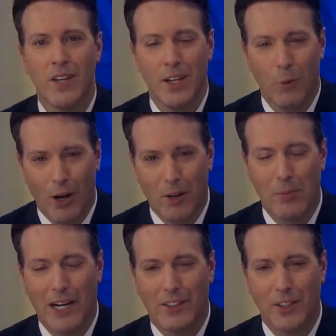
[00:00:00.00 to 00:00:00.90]
Welcome
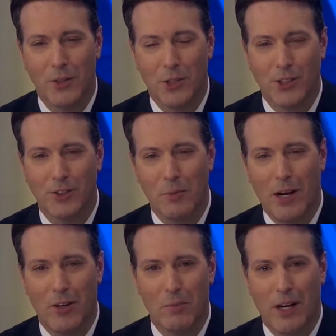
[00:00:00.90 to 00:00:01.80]
back to New Jersey
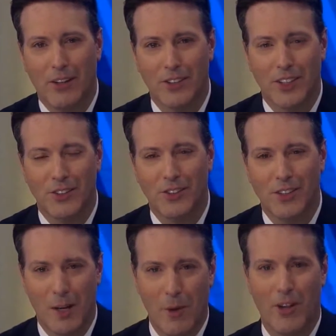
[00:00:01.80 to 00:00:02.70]
Power and Politics.
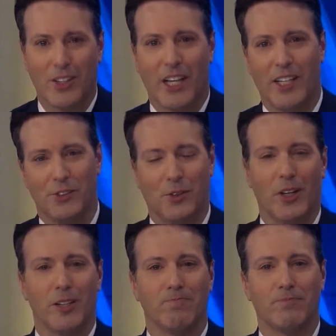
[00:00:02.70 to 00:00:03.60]
I'm Eric Lance-Krenner.